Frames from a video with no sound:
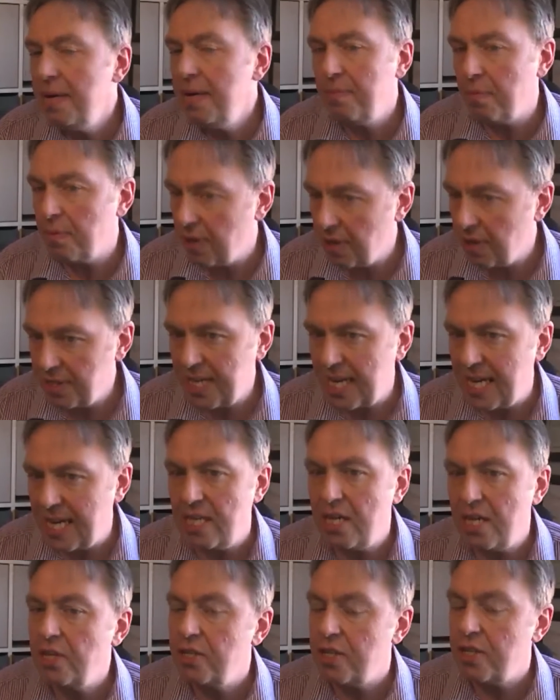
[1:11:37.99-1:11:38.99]
but we're not
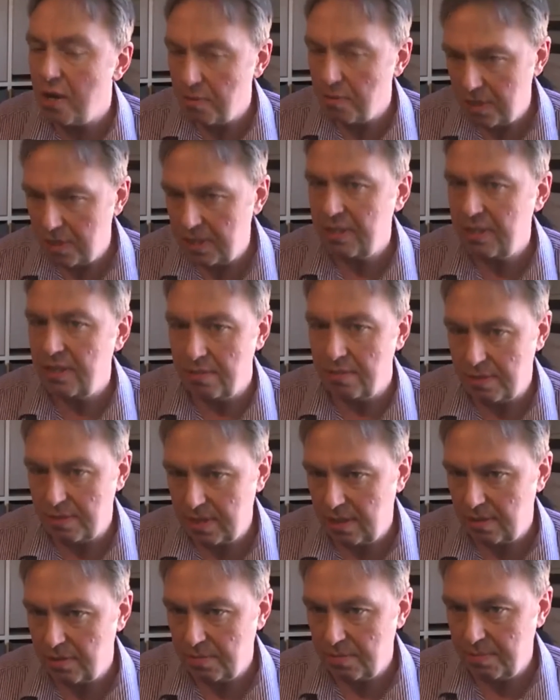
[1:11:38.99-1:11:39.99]
saying don't use
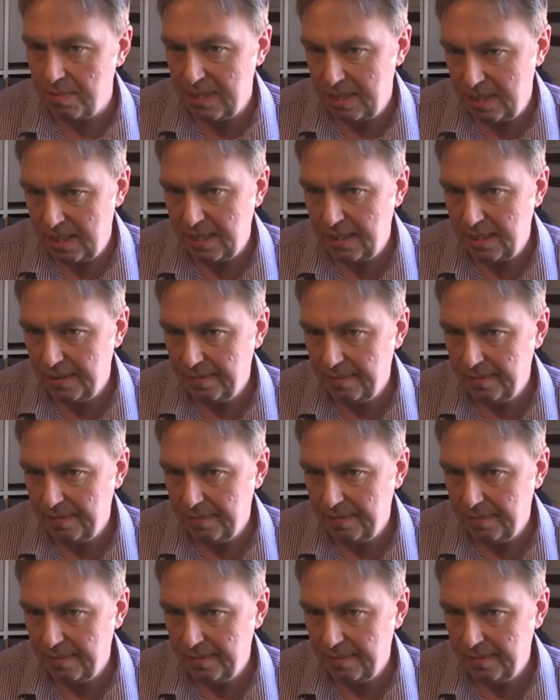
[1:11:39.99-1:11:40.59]
social media.